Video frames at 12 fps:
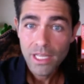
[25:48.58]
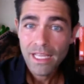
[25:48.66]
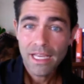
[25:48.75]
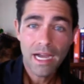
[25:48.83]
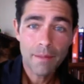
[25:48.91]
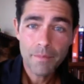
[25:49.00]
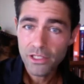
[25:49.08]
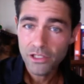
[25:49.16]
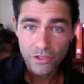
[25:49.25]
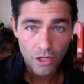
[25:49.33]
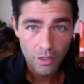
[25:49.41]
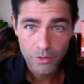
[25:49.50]
I'm not just
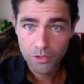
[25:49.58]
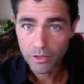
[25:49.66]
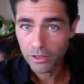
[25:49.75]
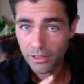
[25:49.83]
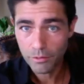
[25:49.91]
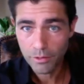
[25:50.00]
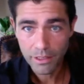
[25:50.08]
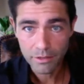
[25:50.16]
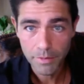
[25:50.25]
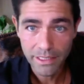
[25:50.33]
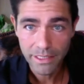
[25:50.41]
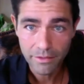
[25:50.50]
arbitrarily
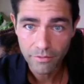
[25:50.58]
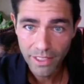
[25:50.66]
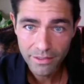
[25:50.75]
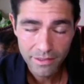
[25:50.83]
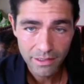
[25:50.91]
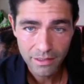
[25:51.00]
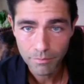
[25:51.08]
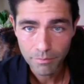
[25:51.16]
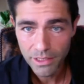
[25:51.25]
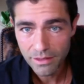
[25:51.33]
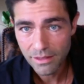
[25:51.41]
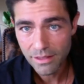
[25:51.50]
randomly investing in
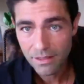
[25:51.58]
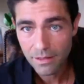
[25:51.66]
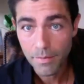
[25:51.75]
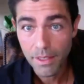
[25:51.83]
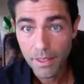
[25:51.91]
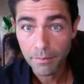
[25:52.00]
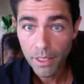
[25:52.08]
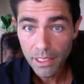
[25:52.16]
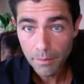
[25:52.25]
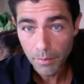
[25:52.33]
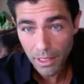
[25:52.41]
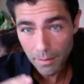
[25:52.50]
businesses to make money,
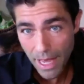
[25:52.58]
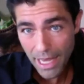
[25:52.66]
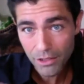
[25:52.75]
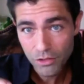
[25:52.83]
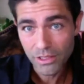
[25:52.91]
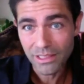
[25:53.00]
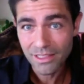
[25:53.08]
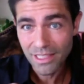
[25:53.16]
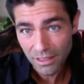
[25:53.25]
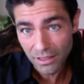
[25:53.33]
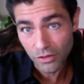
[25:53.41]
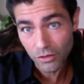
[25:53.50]
but I'm actually
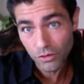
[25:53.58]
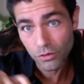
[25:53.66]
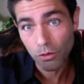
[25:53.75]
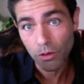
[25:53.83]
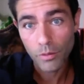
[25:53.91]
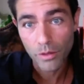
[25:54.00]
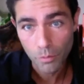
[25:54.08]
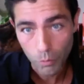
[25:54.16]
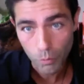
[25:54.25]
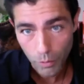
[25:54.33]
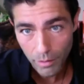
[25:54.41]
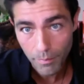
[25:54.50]
telling a story with
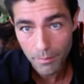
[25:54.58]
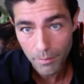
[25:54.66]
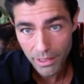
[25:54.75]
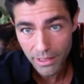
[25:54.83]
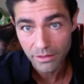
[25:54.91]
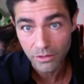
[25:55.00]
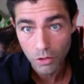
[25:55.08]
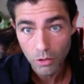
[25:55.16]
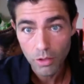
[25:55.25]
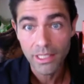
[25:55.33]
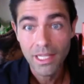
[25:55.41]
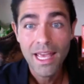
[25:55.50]
where my money is
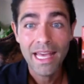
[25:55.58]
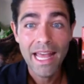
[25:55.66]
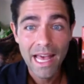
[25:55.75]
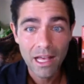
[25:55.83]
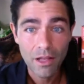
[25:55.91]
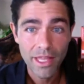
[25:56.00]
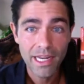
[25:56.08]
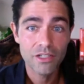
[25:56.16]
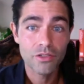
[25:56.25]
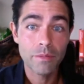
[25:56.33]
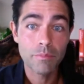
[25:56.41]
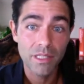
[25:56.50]
going and how that
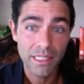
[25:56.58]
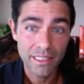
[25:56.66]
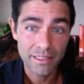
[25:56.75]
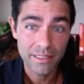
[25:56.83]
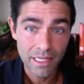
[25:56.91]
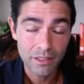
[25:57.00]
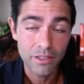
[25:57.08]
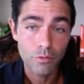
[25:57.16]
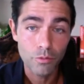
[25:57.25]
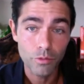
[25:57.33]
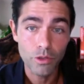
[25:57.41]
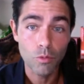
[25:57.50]
actually plays out in the
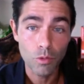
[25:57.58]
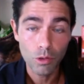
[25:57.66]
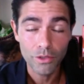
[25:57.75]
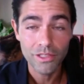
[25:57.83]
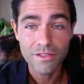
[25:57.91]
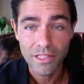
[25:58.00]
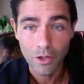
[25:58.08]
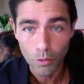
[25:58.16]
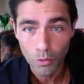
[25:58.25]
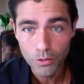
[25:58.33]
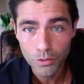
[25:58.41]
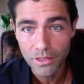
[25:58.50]
real world. It's the
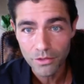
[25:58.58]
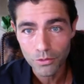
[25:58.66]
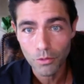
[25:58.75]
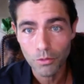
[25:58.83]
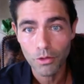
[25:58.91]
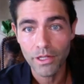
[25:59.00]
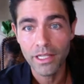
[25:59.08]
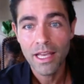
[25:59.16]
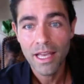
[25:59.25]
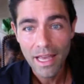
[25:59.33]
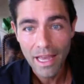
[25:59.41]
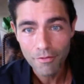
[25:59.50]
ultimate story
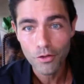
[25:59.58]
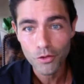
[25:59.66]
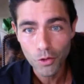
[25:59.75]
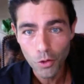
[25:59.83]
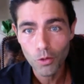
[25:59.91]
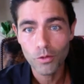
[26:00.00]
ever told.